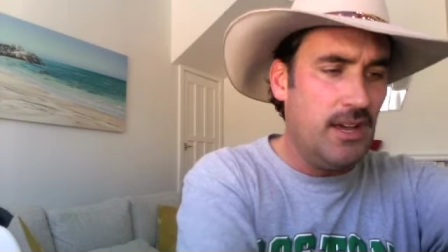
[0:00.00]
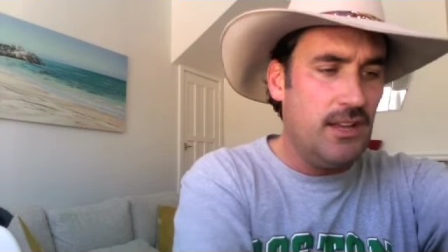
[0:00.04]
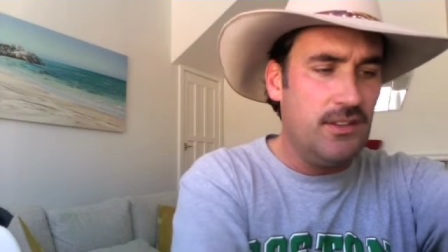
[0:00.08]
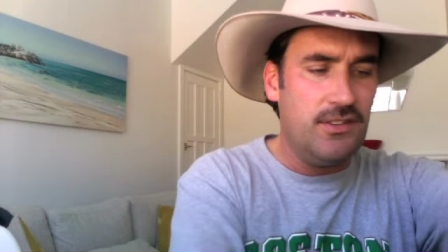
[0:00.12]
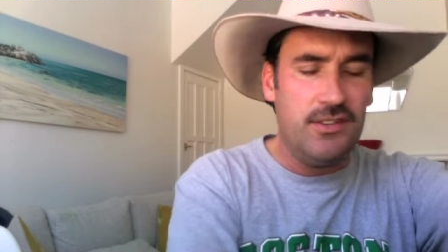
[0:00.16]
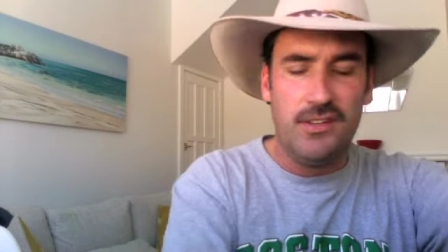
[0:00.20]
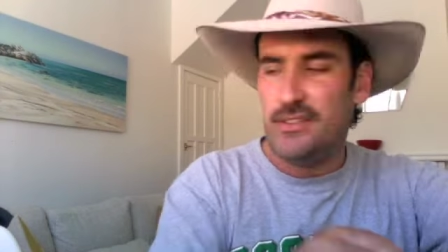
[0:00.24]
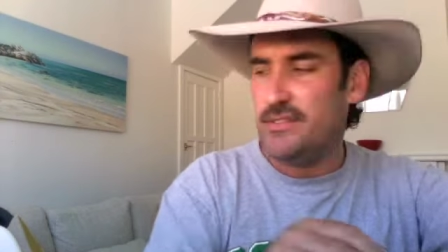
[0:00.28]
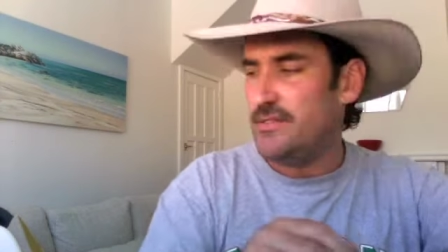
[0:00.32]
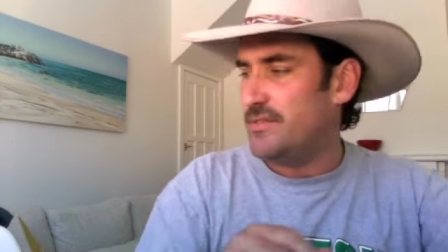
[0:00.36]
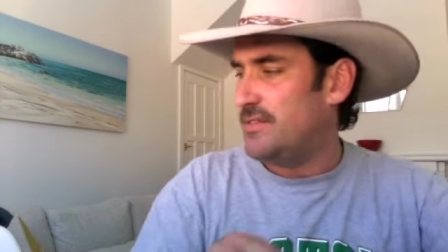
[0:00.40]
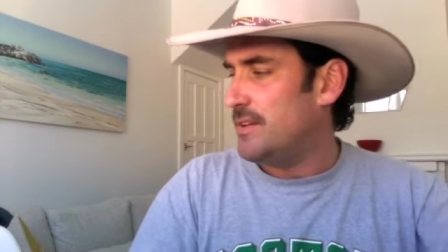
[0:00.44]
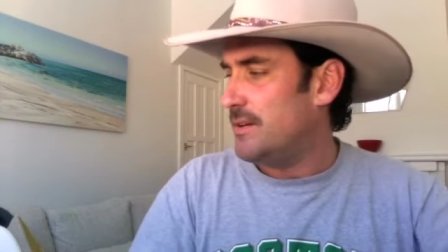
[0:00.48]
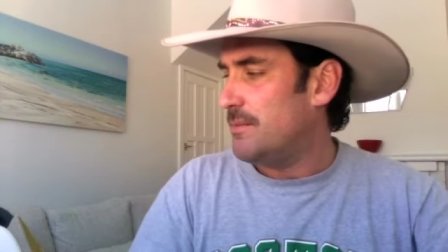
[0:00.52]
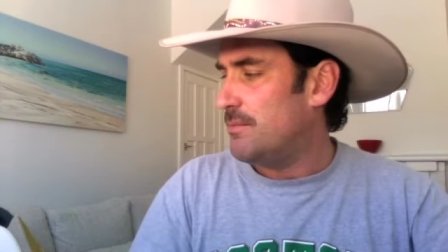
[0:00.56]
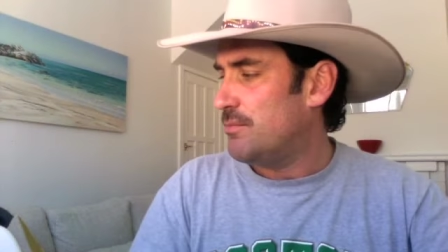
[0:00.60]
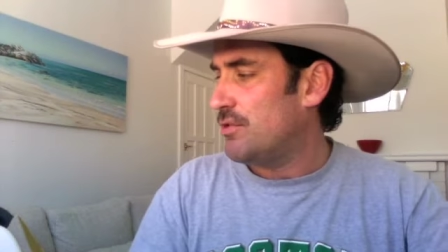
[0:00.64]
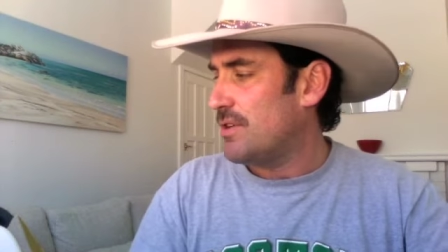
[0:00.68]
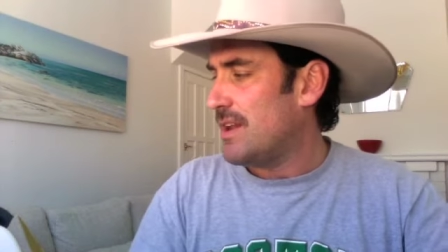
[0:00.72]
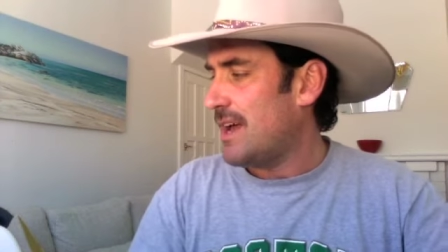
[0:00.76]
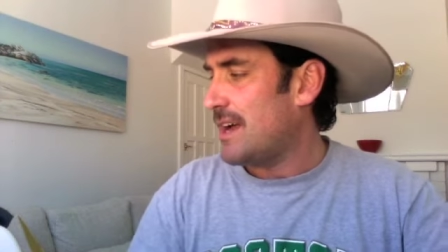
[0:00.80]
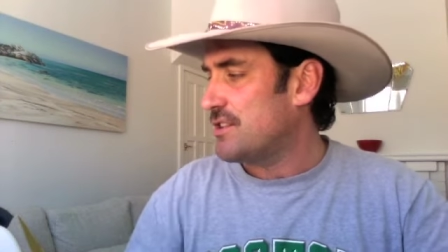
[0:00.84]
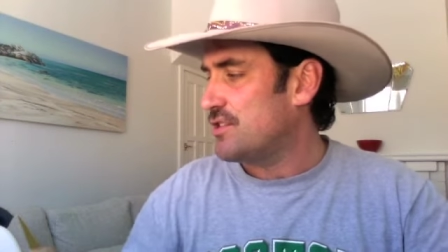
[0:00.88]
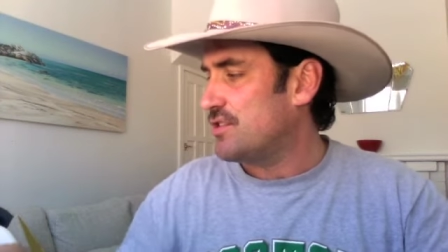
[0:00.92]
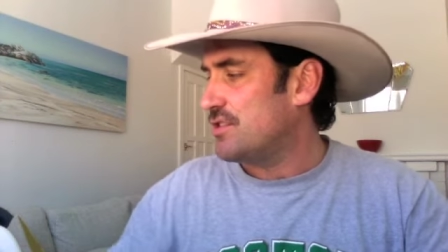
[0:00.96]
just for
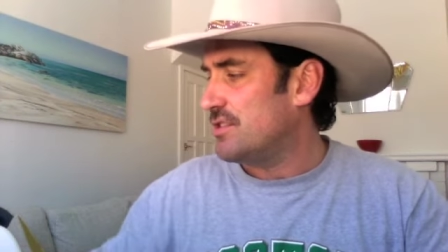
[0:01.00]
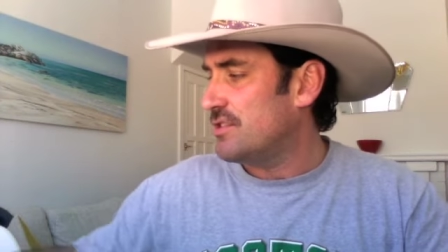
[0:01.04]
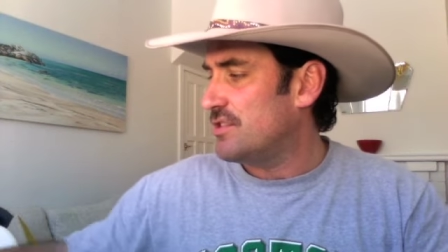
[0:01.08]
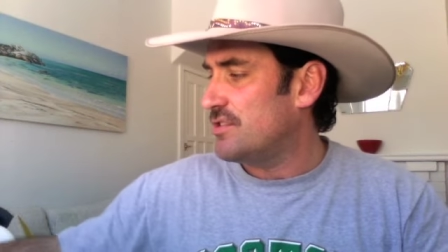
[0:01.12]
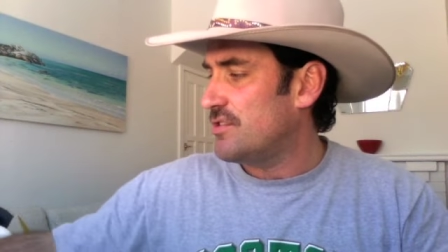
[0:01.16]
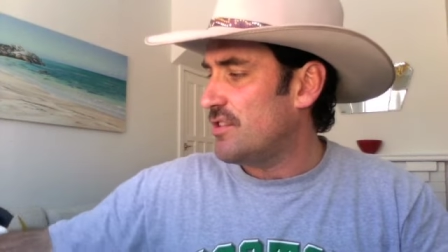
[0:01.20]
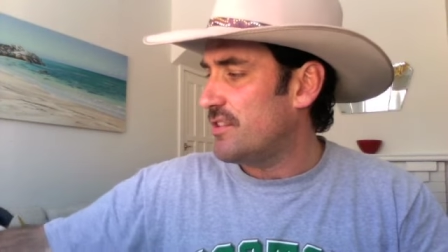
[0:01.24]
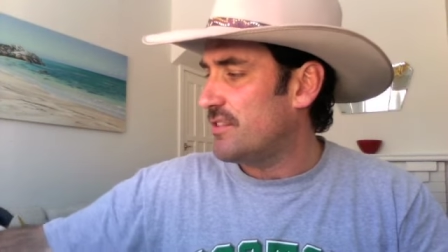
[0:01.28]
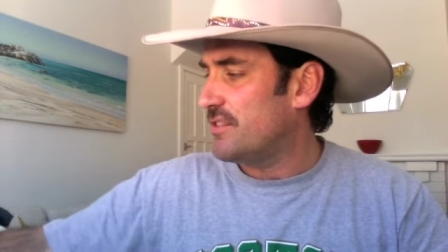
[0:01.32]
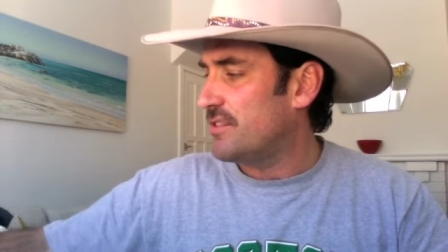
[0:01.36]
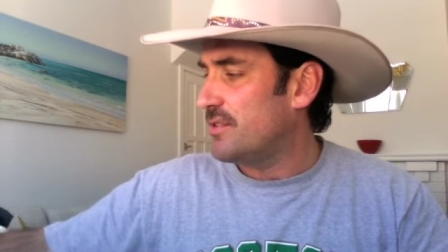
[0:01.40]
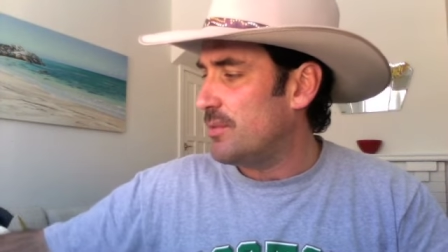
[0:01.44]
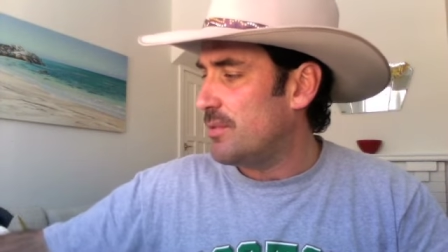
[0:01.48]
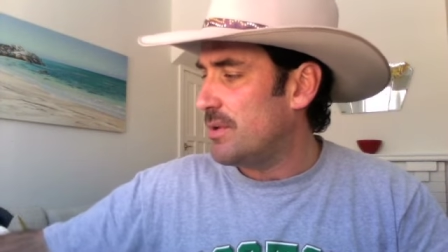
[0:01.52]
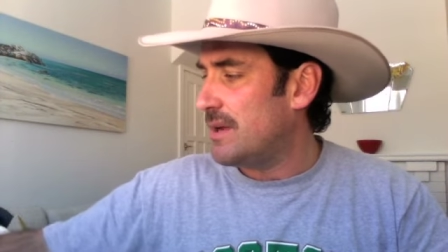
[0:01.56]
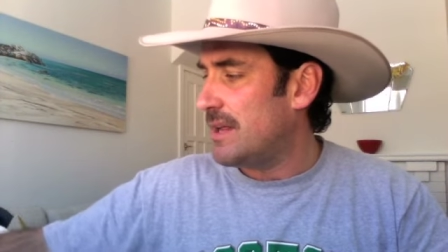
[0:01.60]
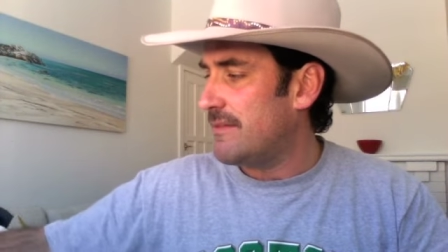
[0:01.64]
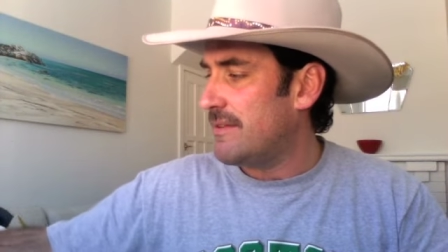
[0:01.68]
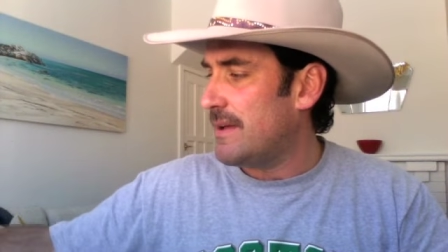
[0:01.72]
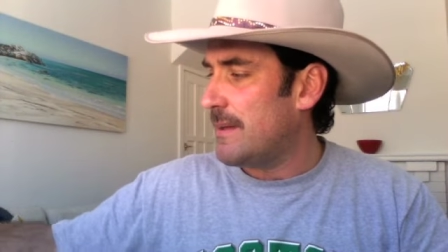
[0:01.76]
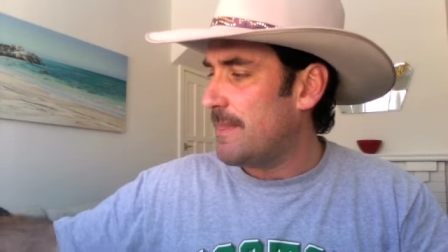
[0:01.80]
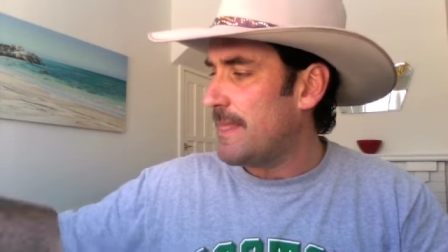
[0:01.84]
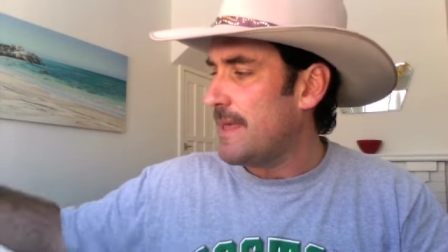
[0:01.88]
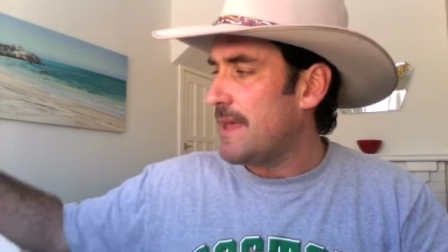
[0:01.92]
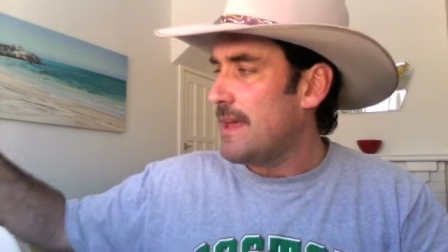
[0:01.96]
production shots or
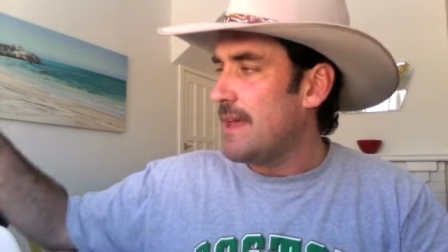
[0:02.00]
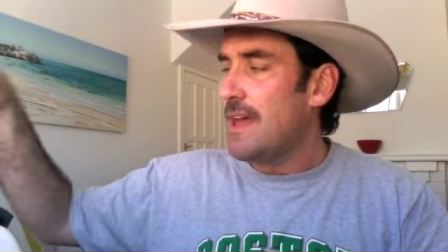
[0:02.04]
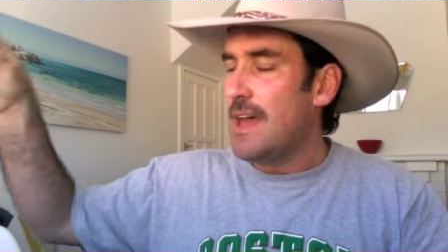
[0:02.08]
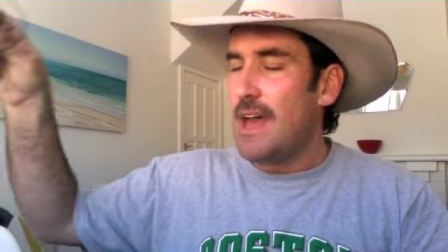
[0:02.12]
whatever.